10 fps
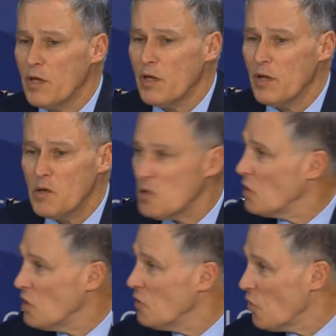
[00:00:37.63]
in
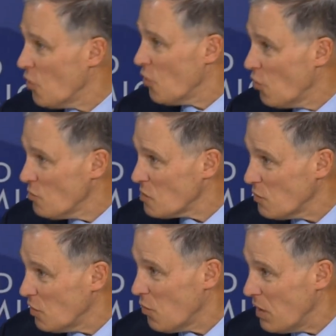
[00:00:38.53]
insulating their homes so we
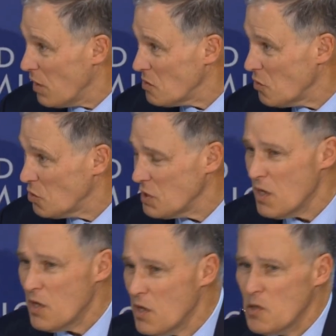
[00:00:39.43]
don't waste energy,
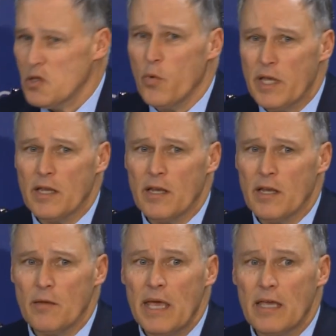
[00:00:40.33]
so we can
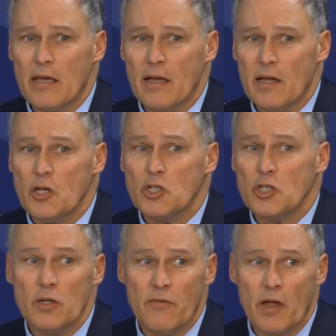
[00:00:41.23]
make additional
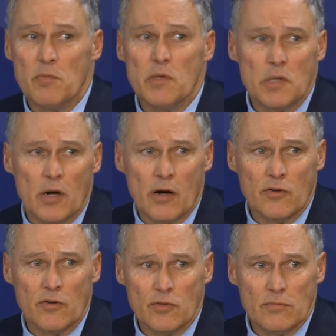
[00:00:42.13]
investments in our
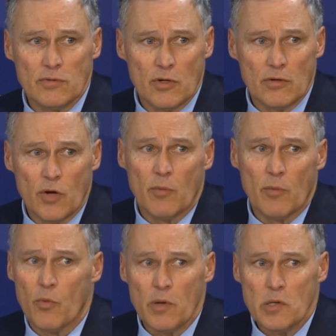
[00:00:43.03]
incredible
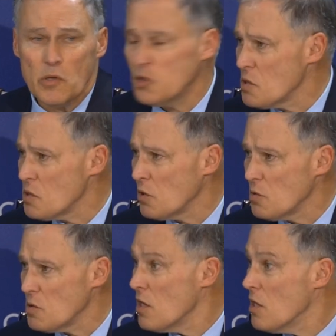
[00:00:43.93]
research
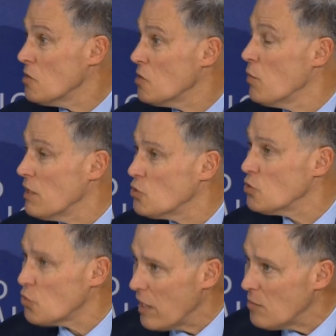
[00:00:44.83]
institutes, so we can
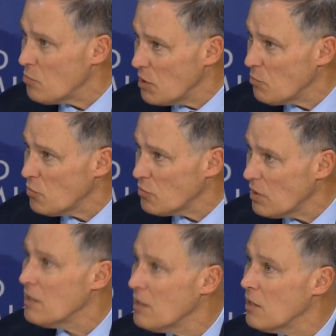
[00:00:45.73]
train people
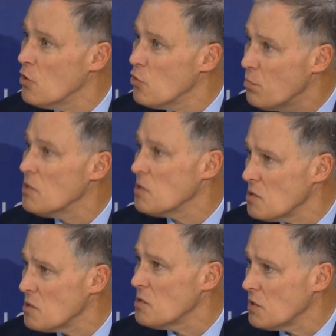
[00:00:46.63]
in the new
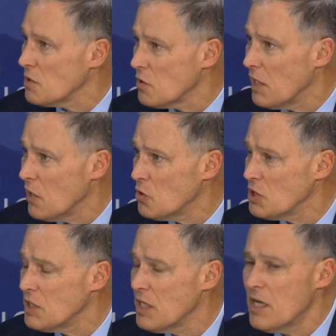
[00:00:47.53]
businesses and clean
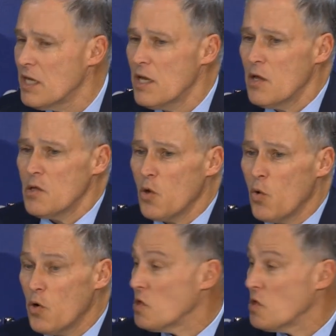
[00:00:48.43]
energy. So we're
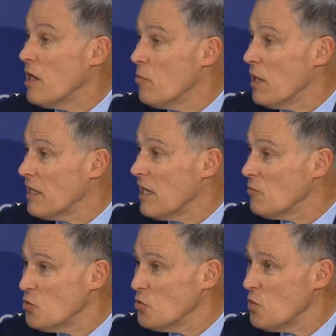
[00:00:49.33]
excited about that. I'm
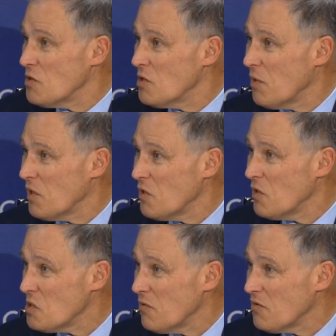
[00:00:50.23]
2 weeks into my
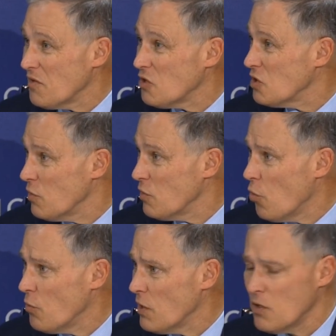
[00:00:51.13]
legislative session, and we hope
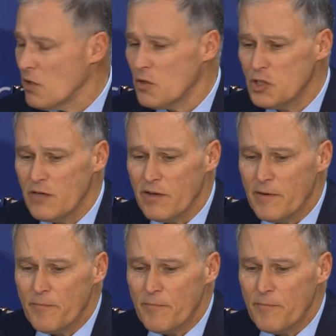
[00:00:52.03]
we can achieve it.